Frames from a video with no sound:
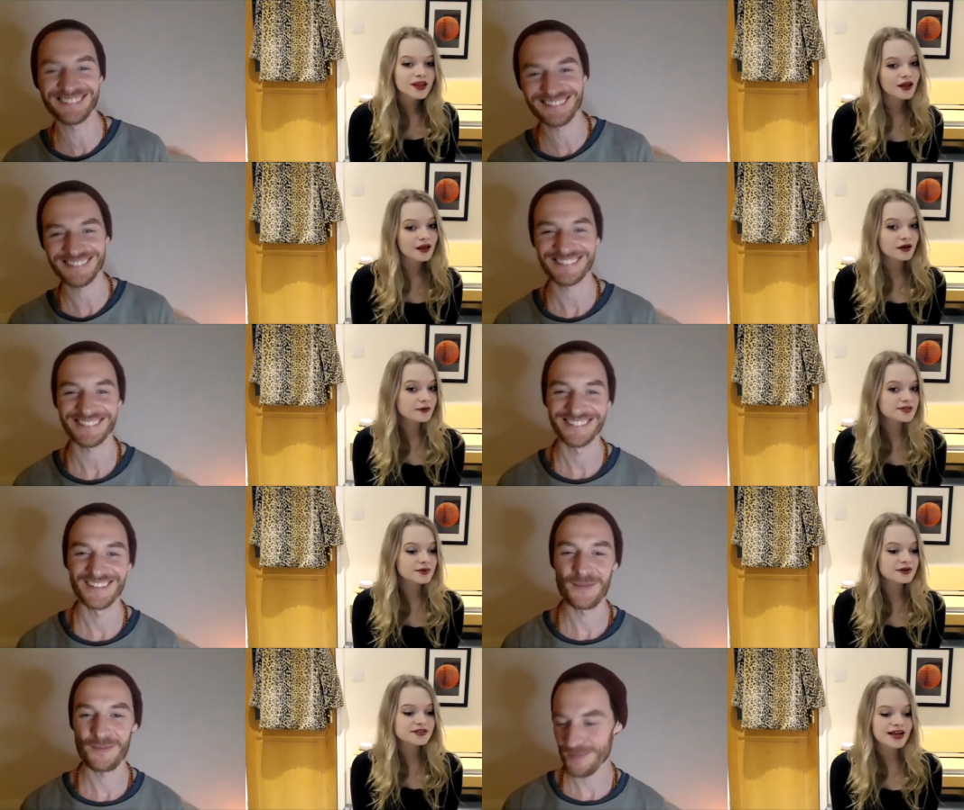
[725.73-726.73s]
Speaker 1: who is
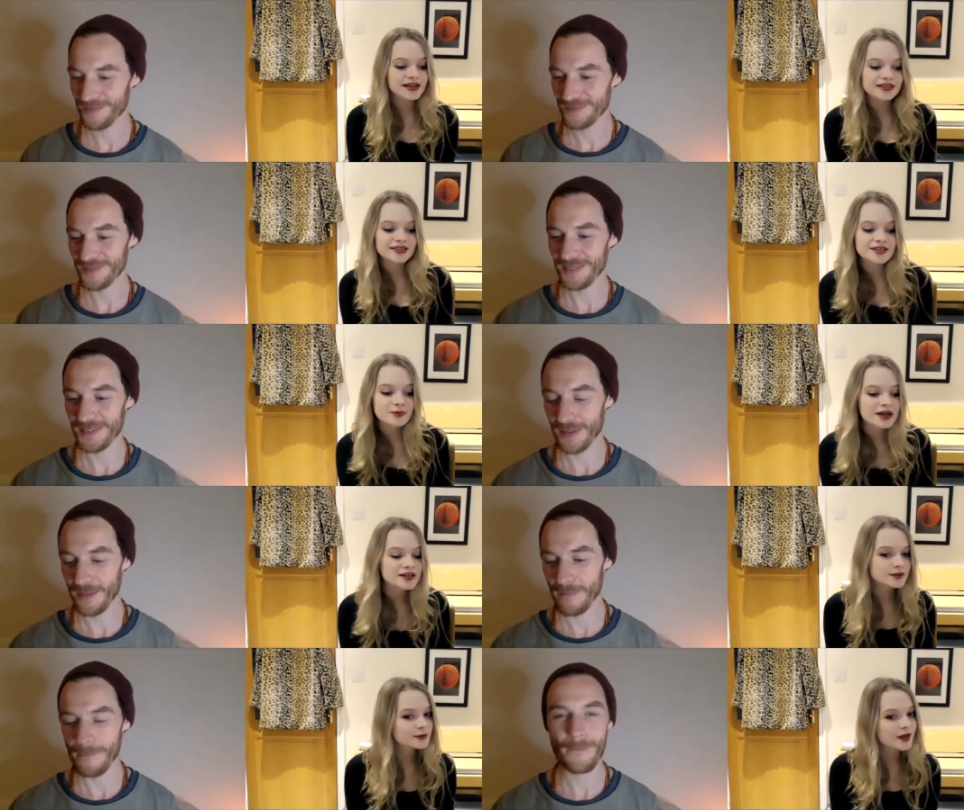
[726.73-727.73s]
most likely to
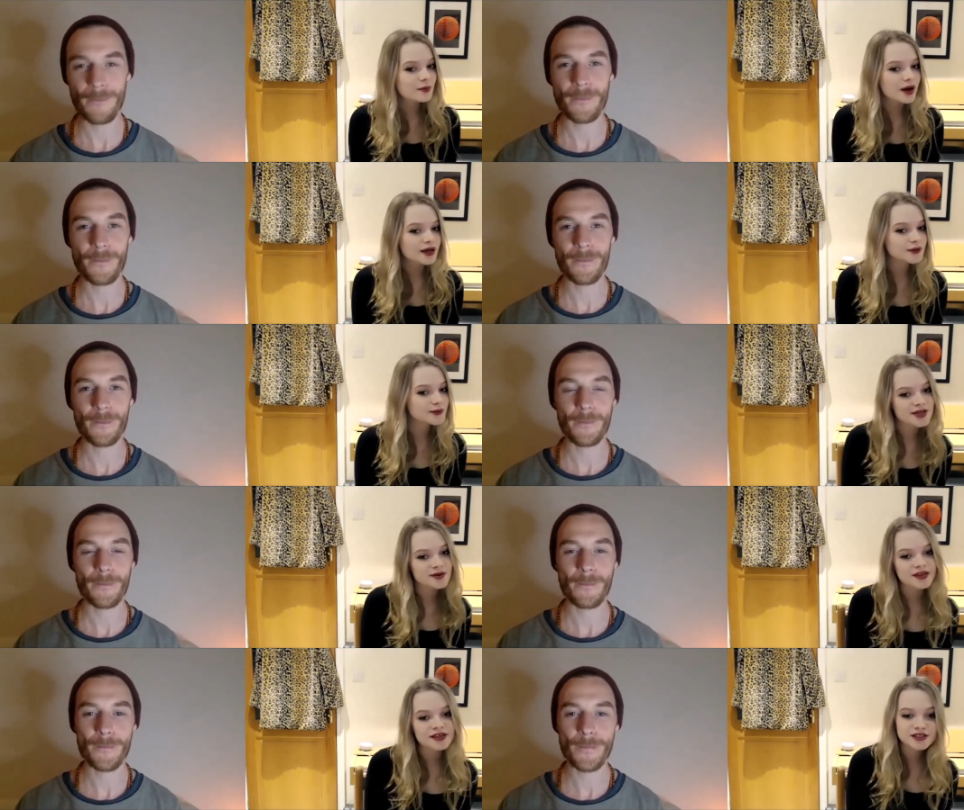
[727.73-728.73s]
spend all their money on
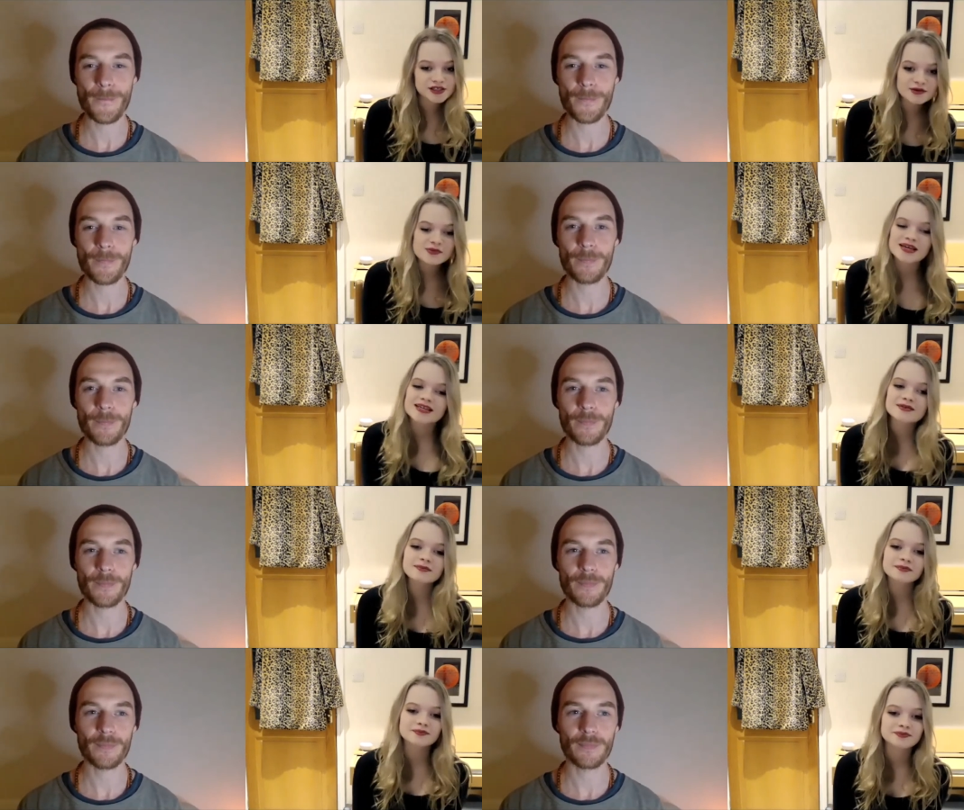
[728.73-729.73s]
something stupid?
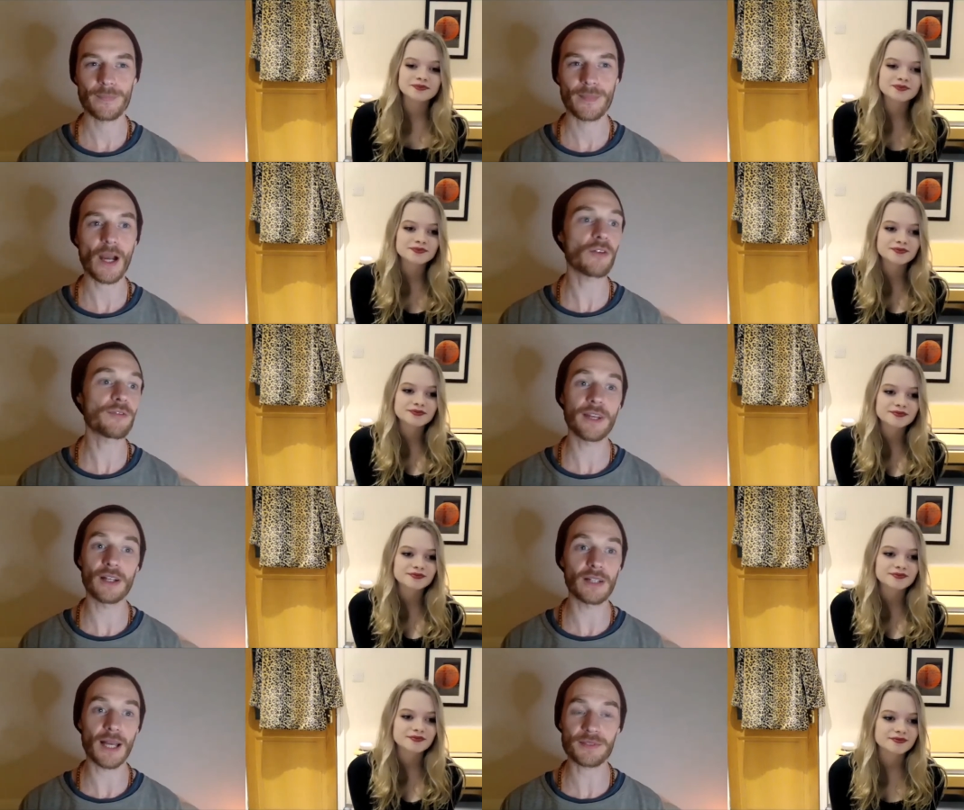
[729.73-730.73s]
Speaker 2: Oh, Phil,
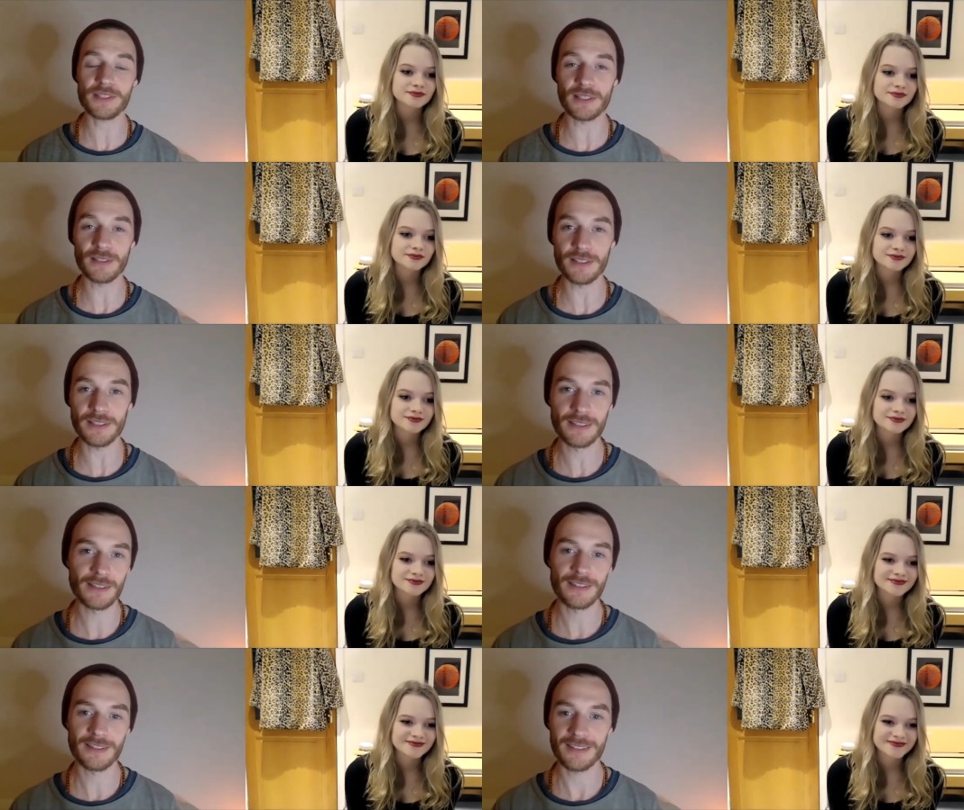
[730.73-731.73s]
absolutely.
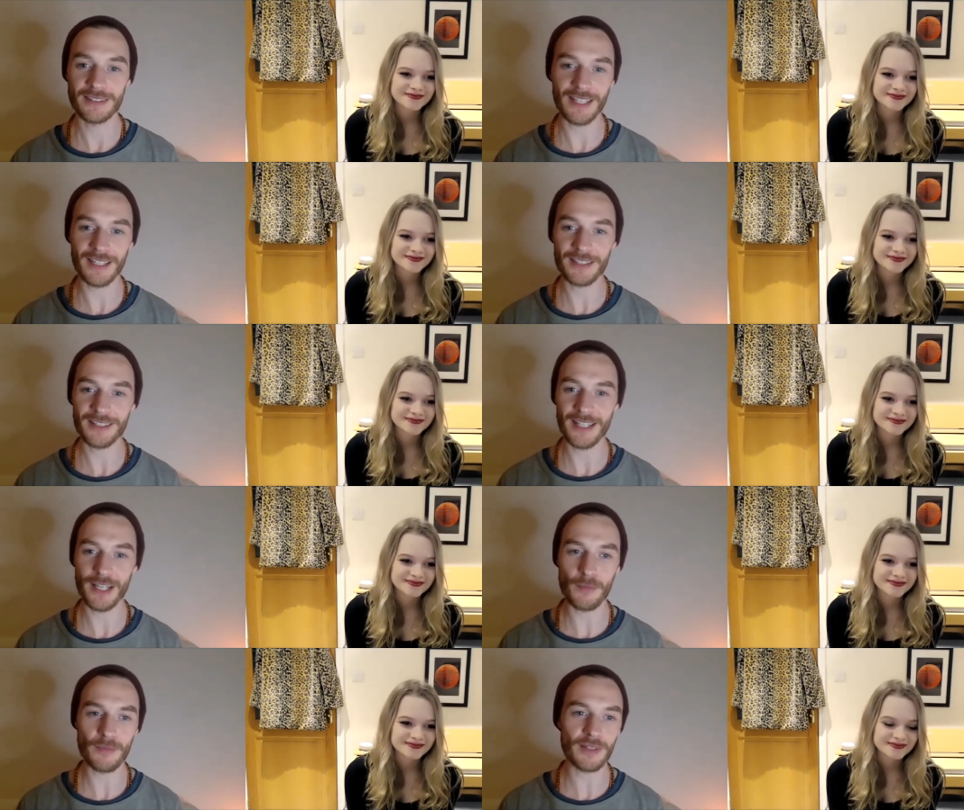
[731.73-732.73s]
Yeah.
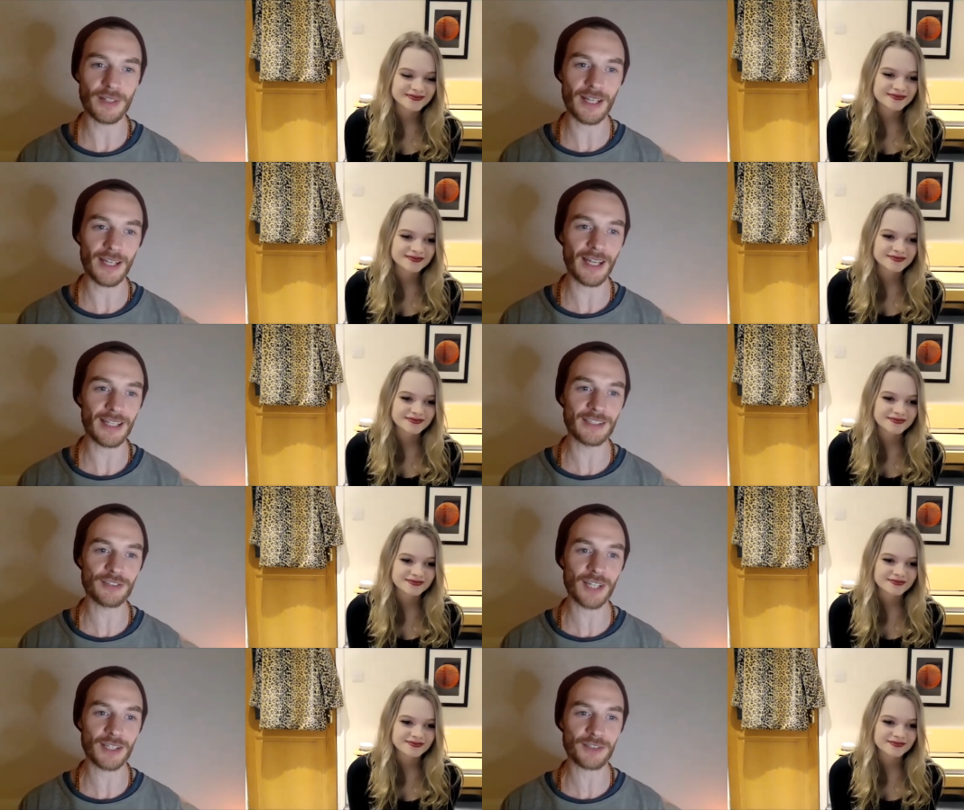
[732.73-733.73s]
Um, any
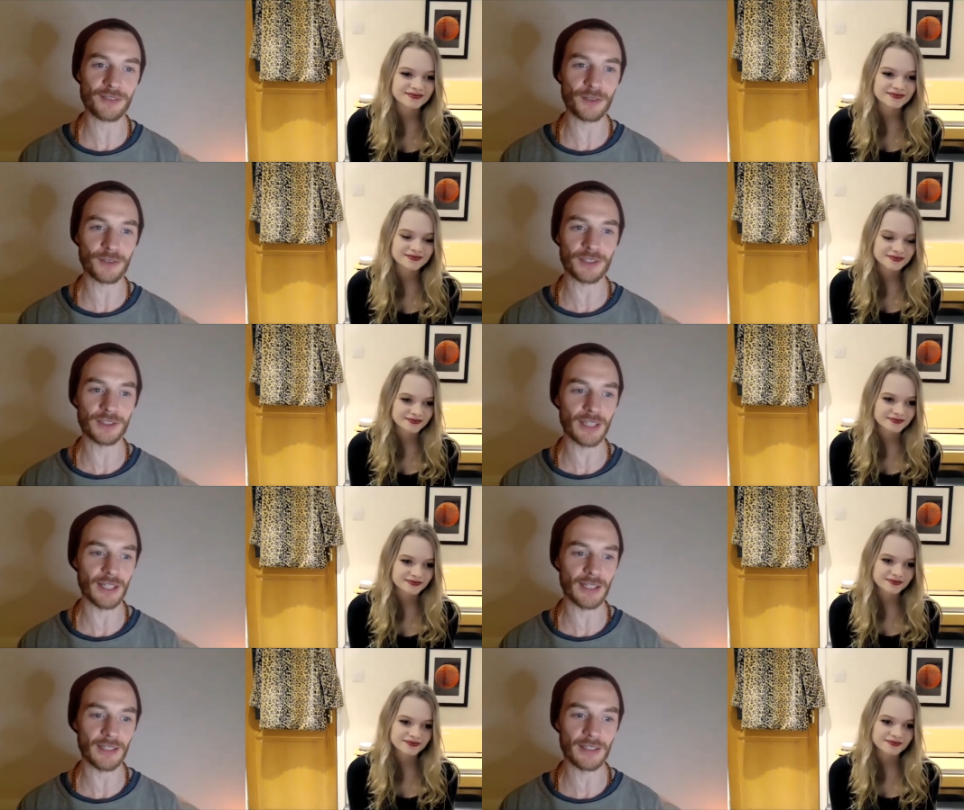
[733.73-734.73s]
chance Phil can
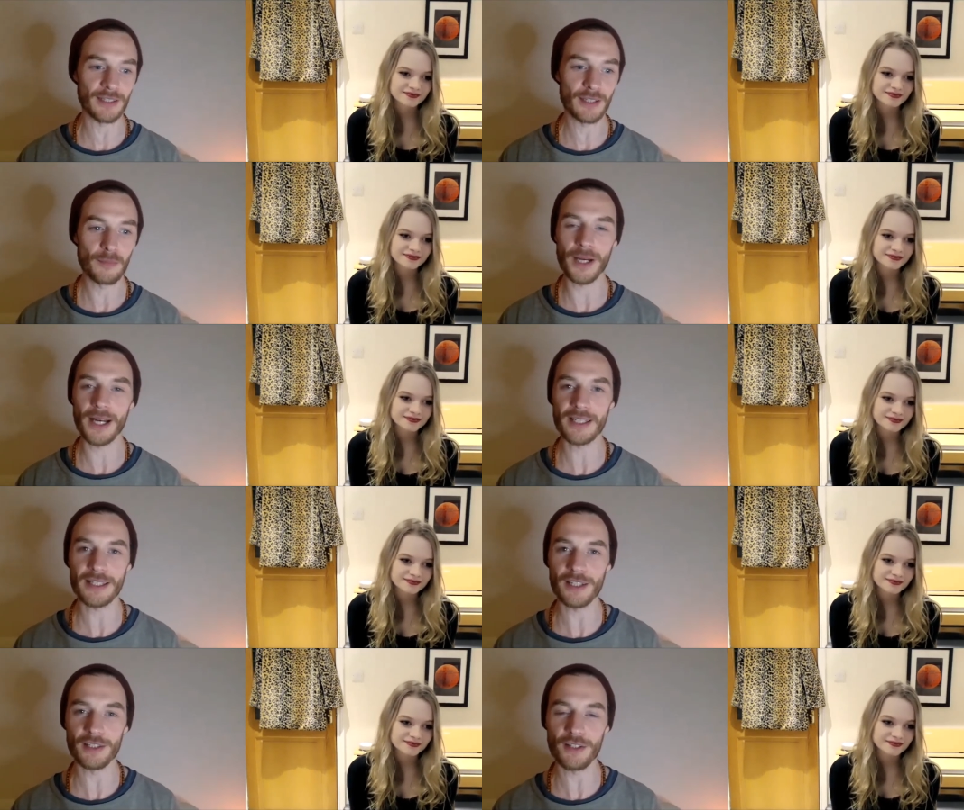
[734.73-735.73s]
uh, buy
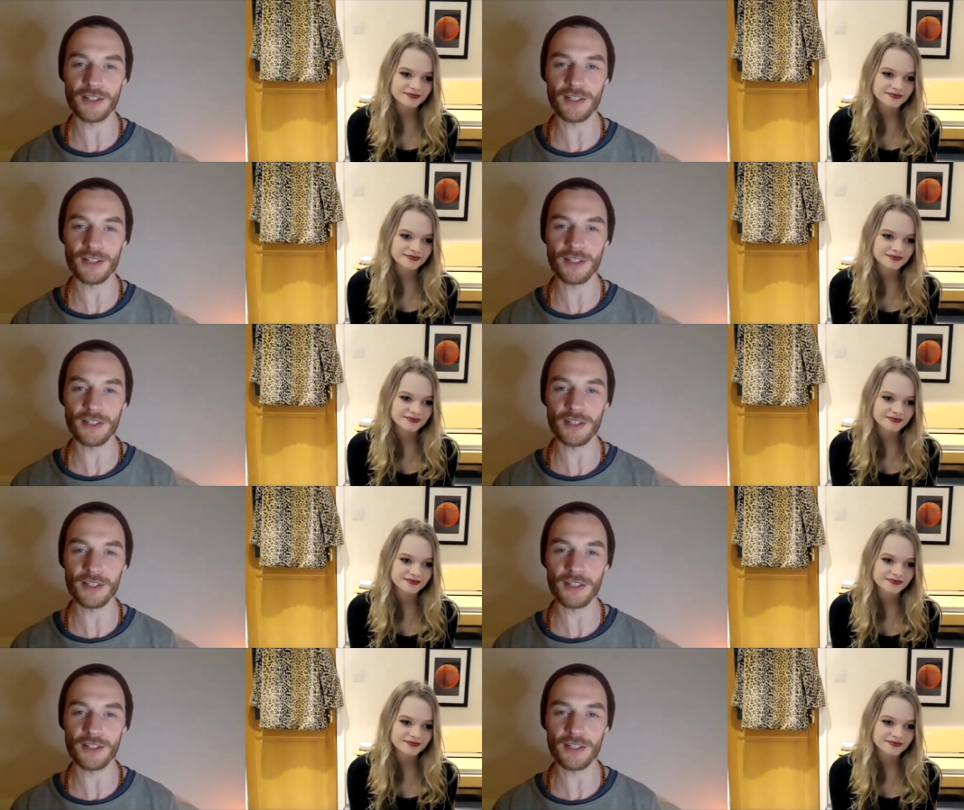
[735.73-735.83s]
another